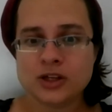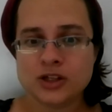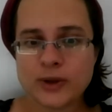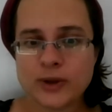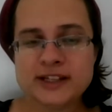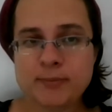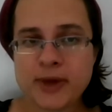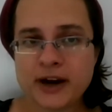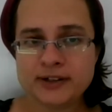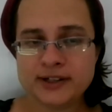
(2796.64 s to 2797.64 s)
So let's
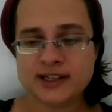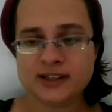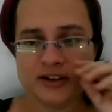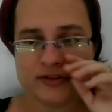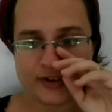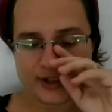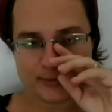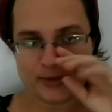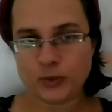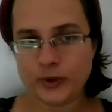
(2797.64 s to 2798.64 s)
bear this difference
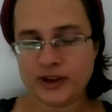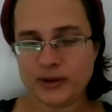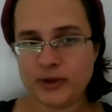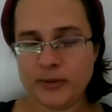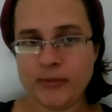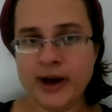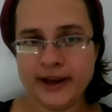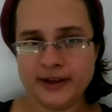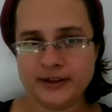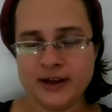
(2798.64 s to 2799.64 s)
between them in
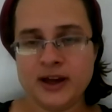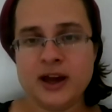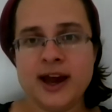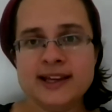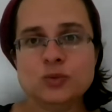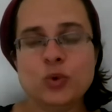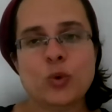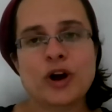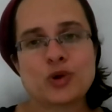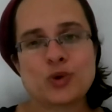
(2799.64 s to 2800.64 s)
mind as we
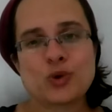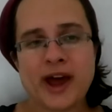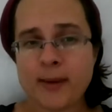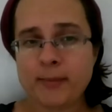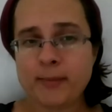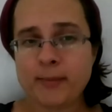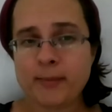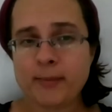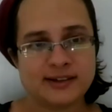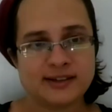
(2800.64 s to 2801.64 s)
watch what happens
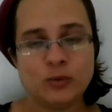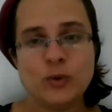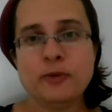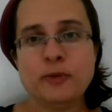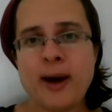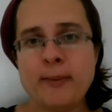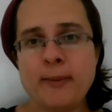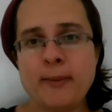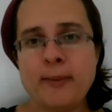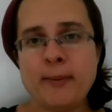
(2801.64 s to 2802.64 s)
next. And what
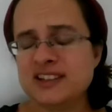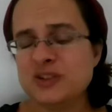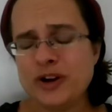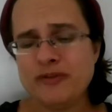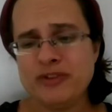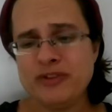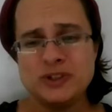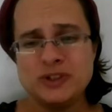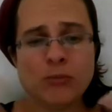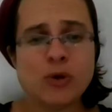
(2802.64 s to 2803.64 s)
happens next is one of the
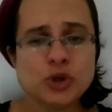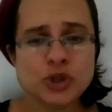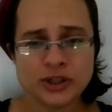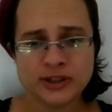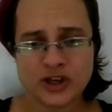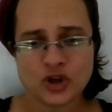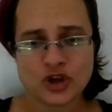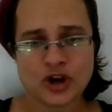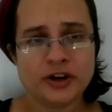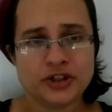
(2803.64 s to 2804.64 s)
most emotionally
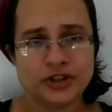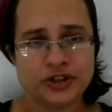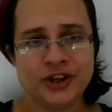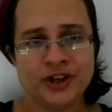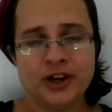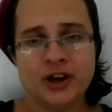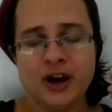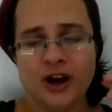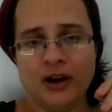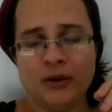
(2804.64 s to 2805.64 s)
charged
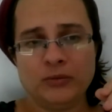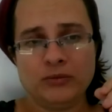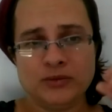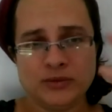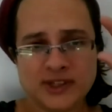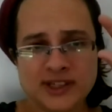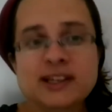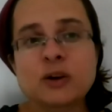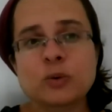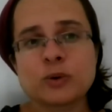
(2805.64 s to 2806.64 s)
um,
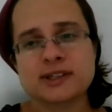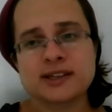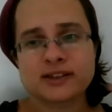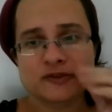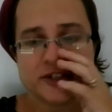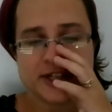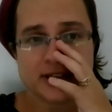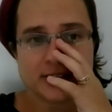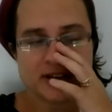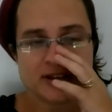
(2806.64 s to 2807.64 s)
sequences of
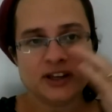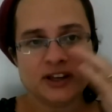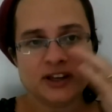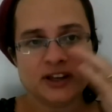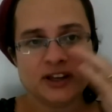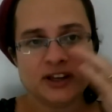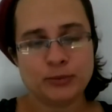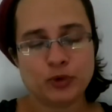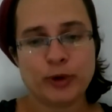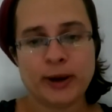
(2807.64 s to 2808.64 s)
scenes in the entire
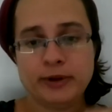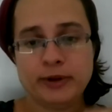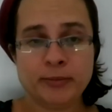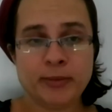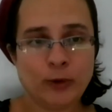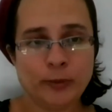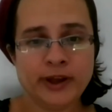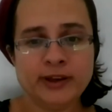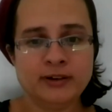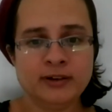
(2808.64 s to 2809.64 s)
Hebrew Bible, in my
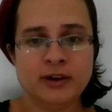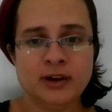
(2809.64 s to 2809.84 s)
opinion.